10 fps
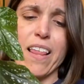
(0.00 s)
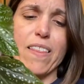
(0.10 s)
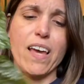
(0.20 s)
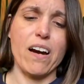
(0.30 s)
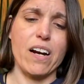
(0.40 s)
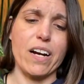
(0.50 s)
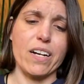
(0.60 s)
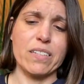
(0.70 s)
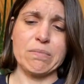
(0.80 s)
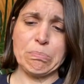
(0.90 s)
They
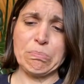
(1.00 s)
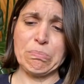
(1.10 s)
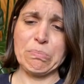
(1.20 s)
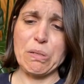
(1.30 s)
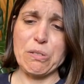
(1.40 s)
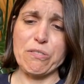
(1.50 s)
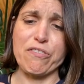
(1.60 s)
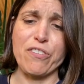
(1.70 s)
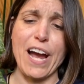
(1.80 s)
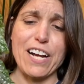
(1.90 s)
are a little
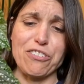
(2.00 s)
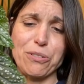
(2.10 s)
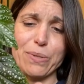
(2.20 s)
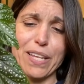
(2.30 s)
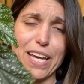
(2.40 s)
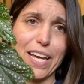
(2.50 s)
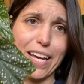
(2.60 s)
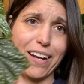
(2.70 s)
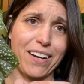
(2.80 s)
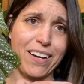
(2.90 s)
fragile when they get